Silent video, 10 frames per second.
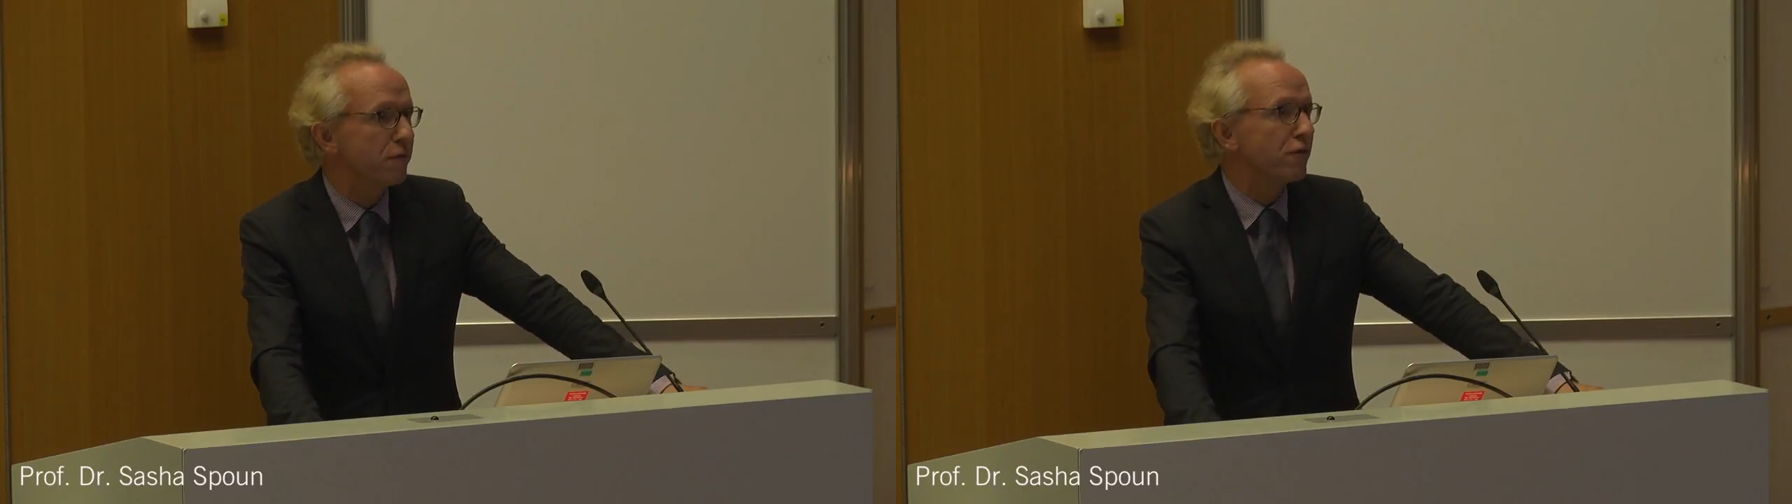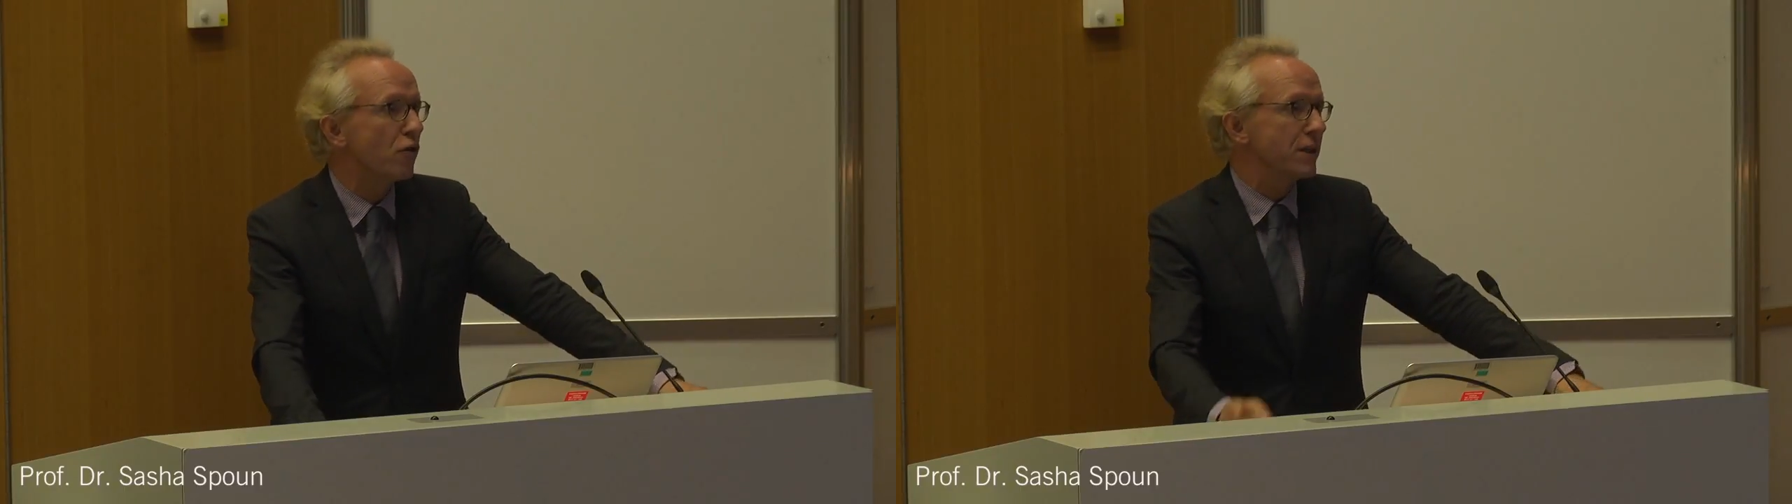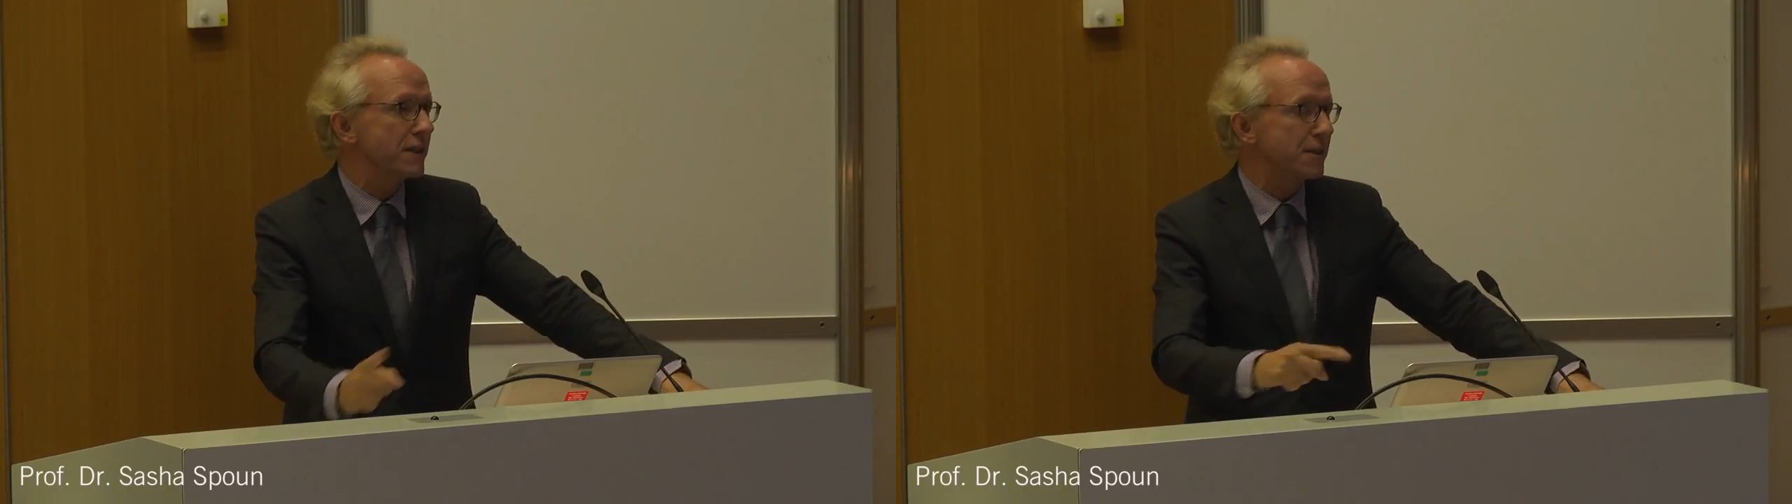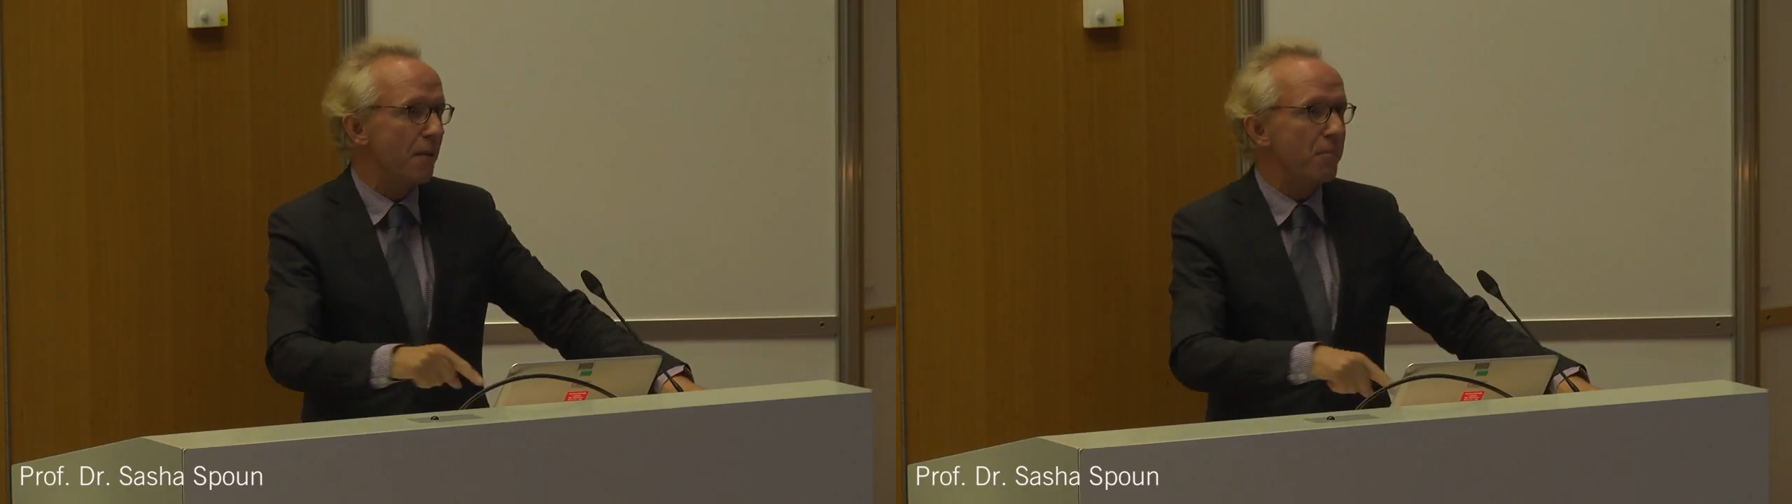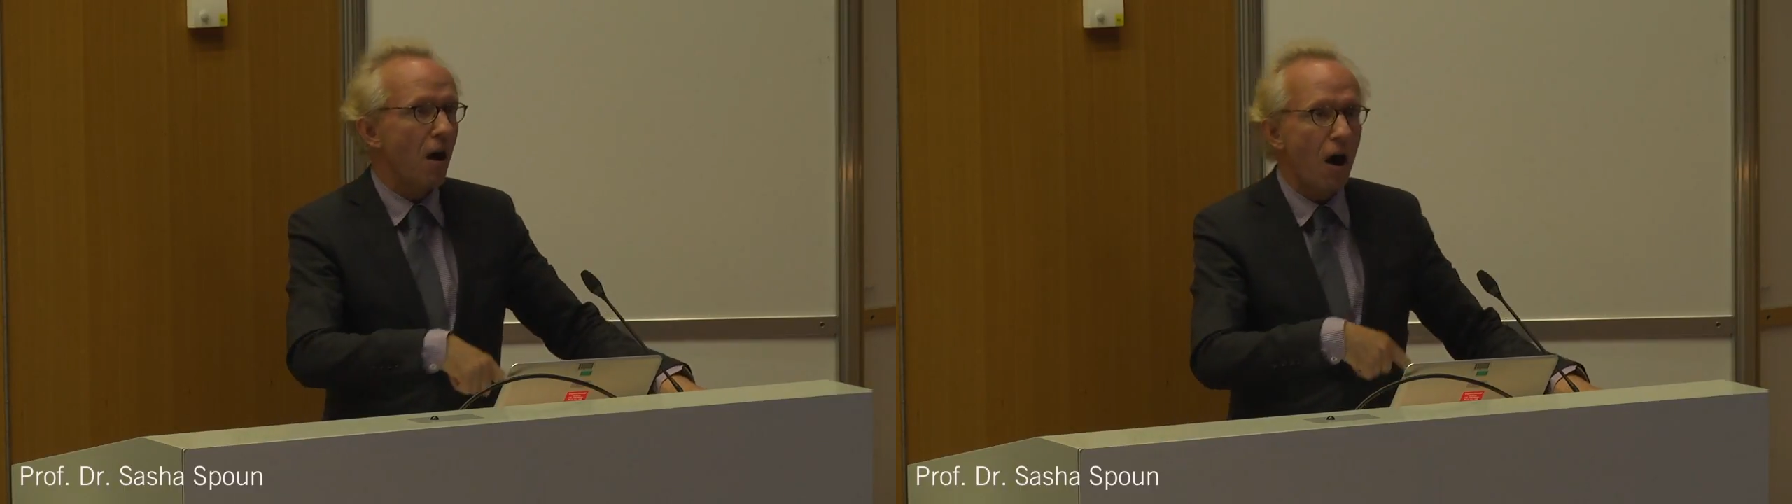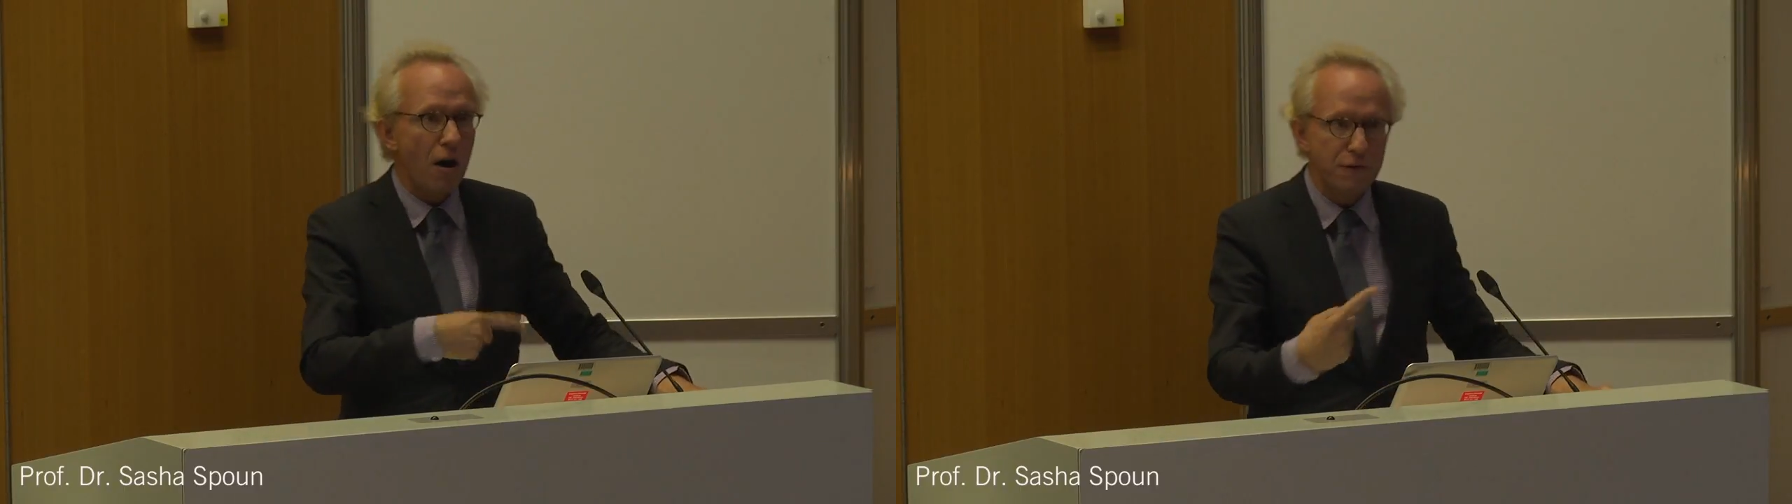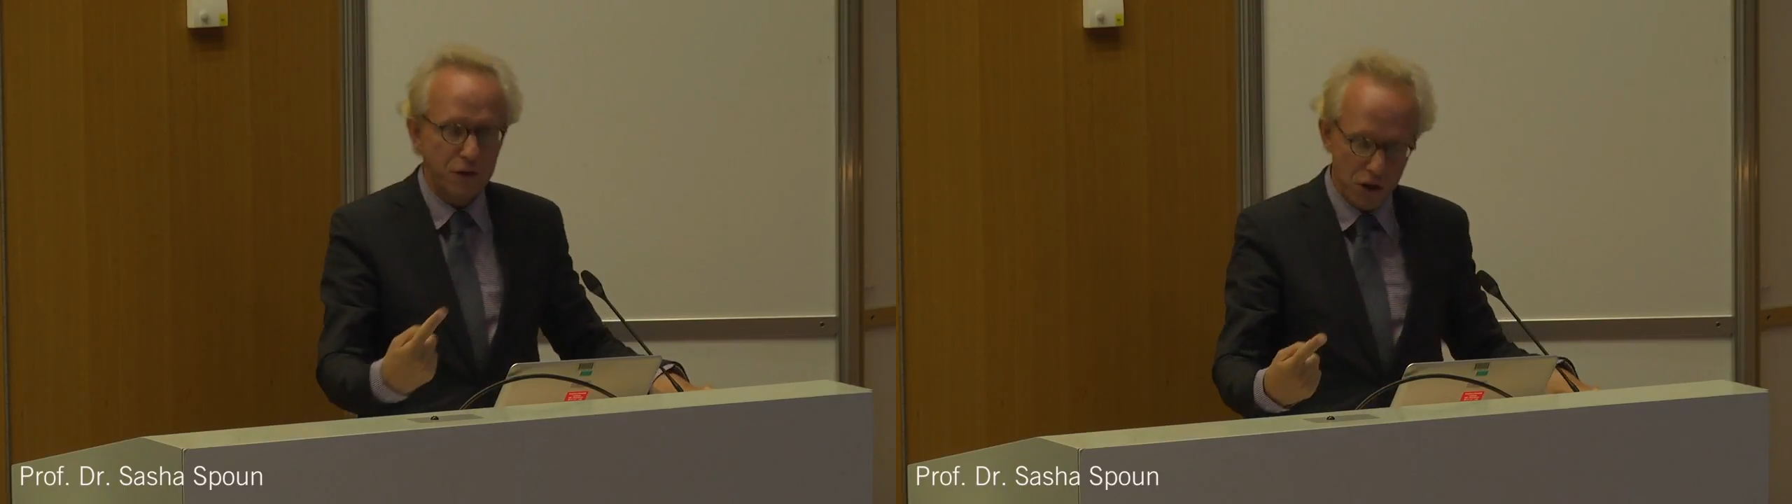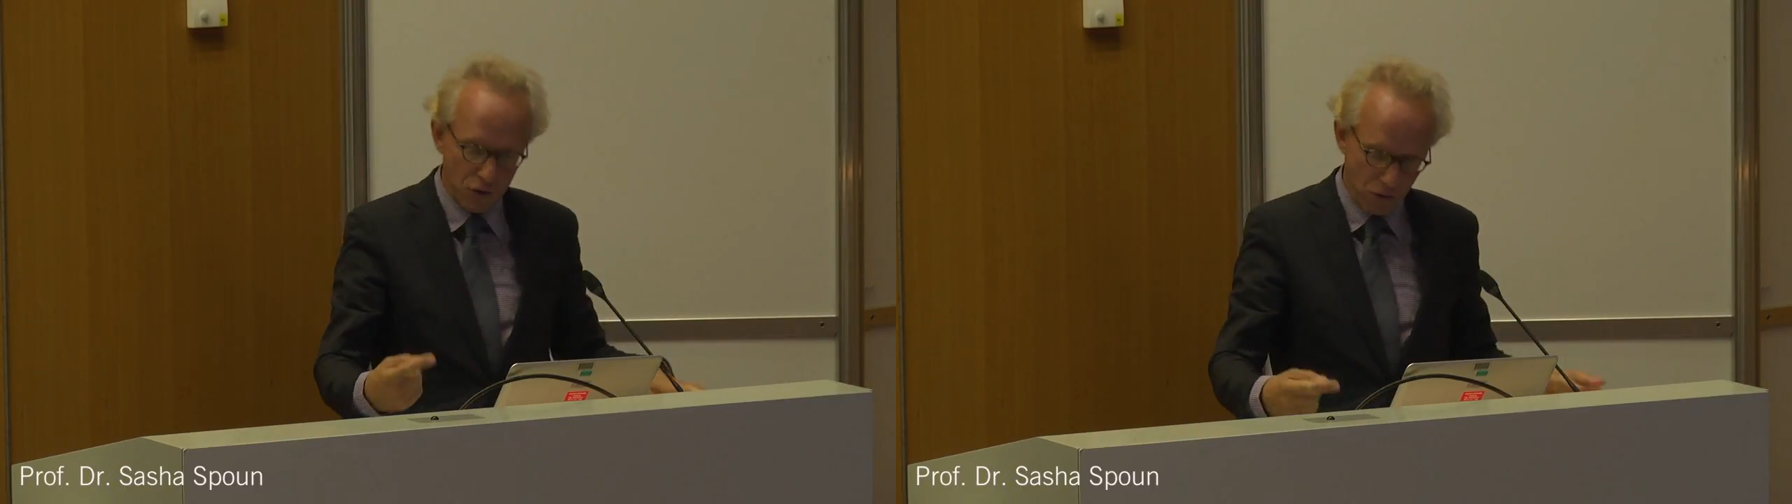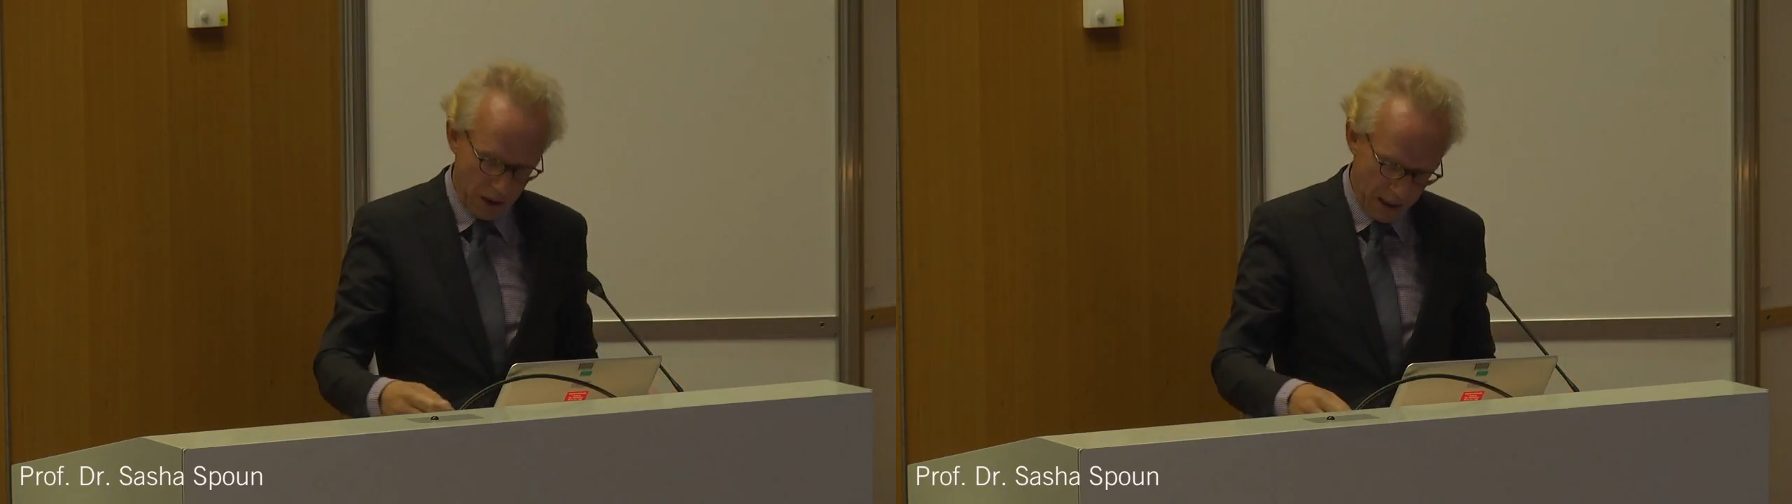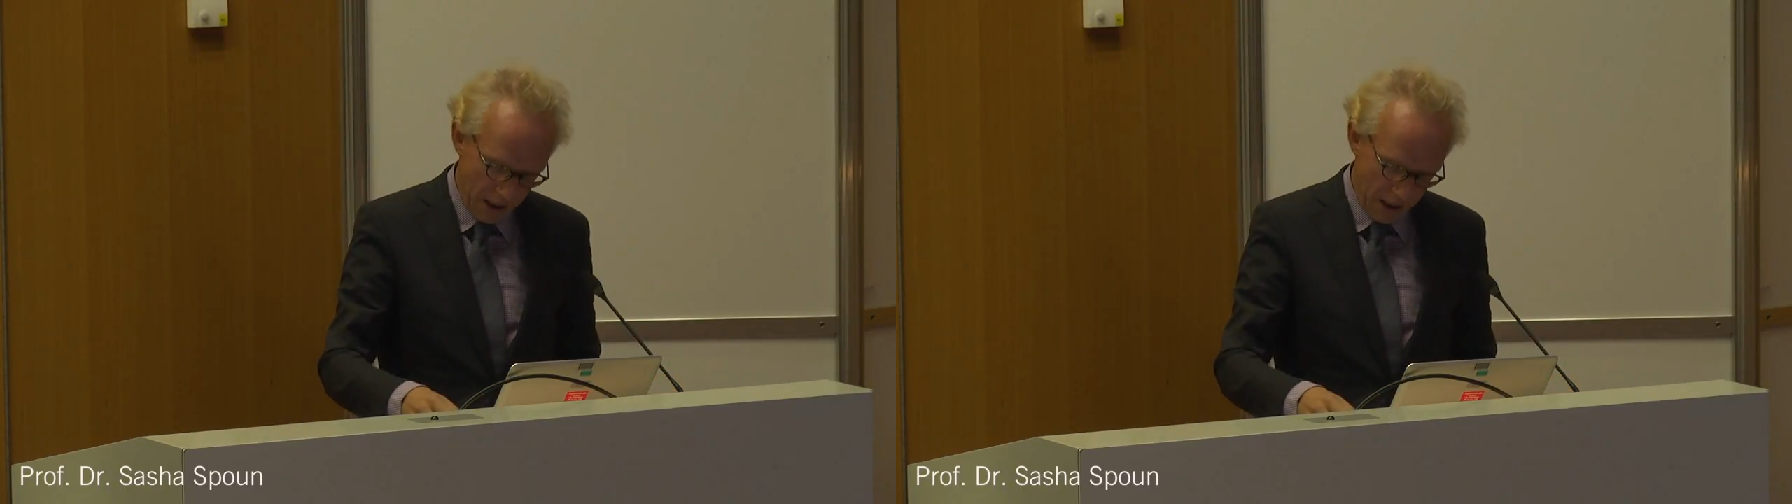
for example, after your